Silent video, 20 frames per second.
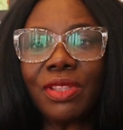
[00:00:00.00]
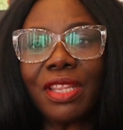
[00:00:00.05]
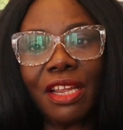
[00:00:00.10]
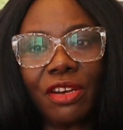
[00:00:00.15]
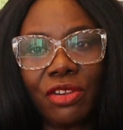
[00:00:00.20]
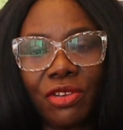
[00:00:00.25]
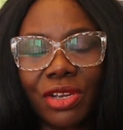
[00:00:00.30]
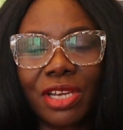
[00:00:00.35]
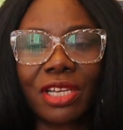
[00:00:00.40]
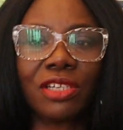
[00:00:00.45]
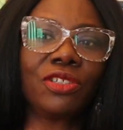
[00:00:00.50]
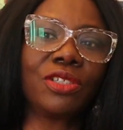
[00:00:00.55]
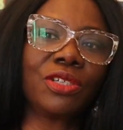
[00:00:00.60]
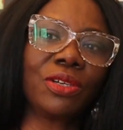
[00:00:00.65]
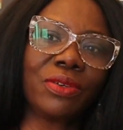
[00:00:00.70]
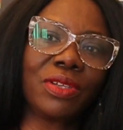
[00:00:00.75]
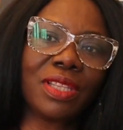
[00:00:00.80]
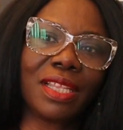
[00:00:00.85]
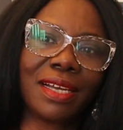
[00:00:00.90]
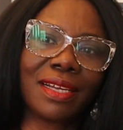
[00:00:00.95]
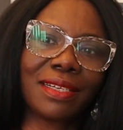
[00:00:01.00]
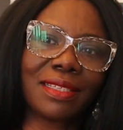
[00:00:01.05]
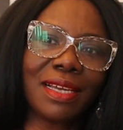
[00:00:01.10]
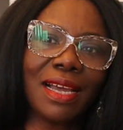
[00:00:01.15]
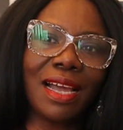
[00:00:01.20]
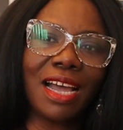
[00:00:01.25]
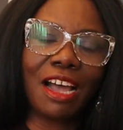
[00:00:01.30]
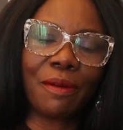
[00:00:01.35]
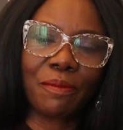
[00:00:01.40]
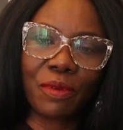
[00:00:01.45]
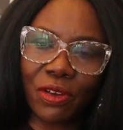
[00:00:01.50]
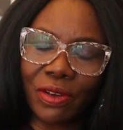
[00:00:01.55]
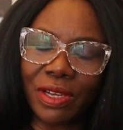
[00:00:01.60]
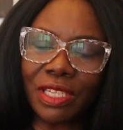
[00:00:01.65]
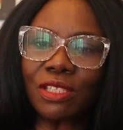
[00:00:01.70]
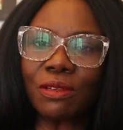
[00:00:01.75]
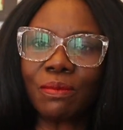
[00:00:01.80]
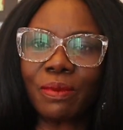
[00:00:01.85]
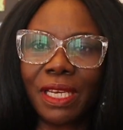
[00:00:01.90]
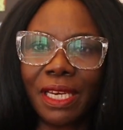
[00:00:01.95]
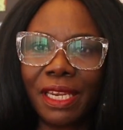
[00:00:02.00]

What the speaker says: then you can show that I'm going to be